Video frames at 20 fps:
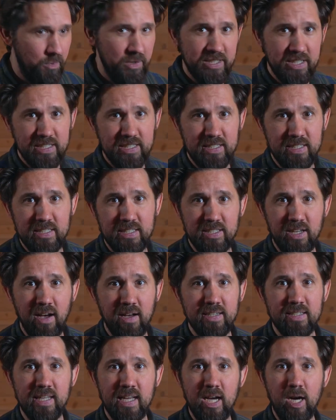which is
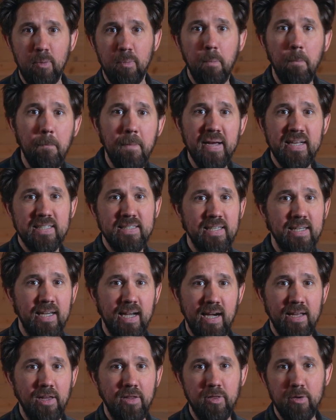designed to help mix
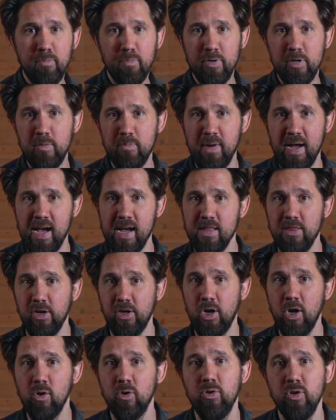together the poop and the
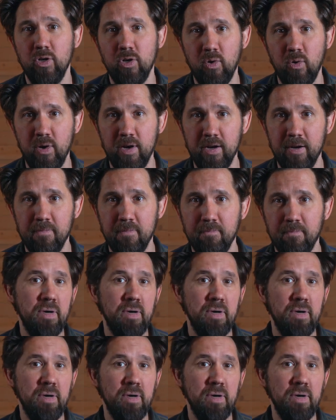coconut coir.